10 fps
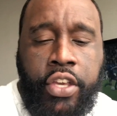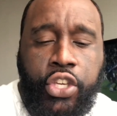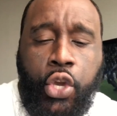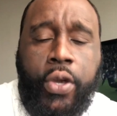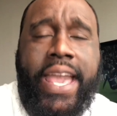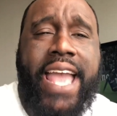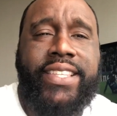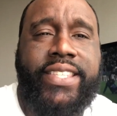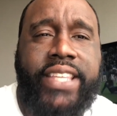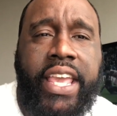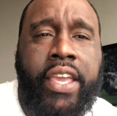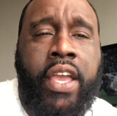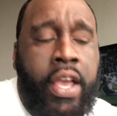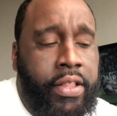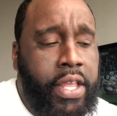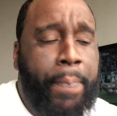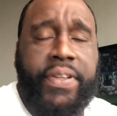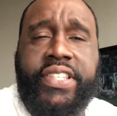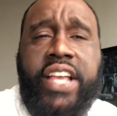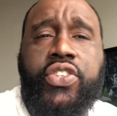You can't see the
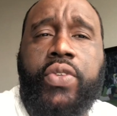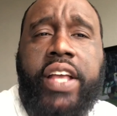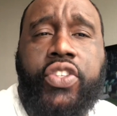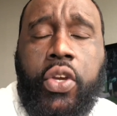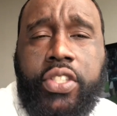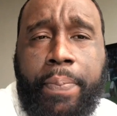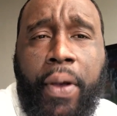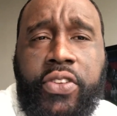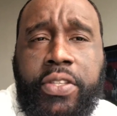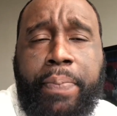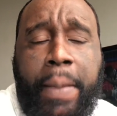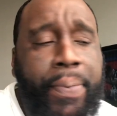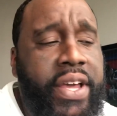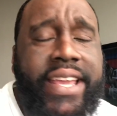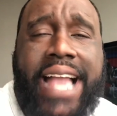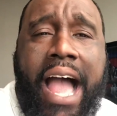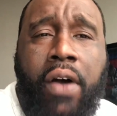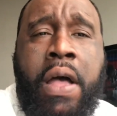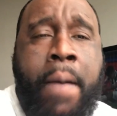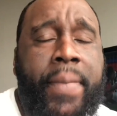potential that you're supposed to be putting
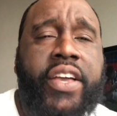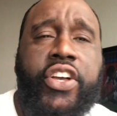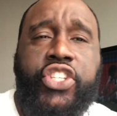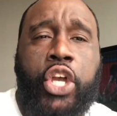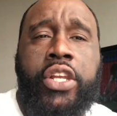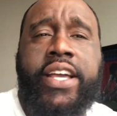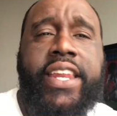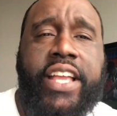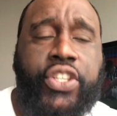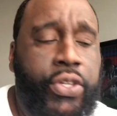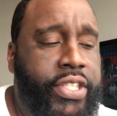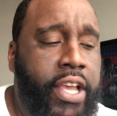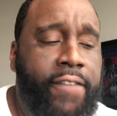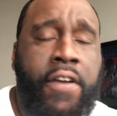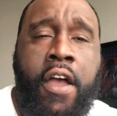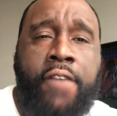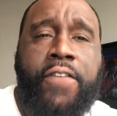out because you're looking at yourself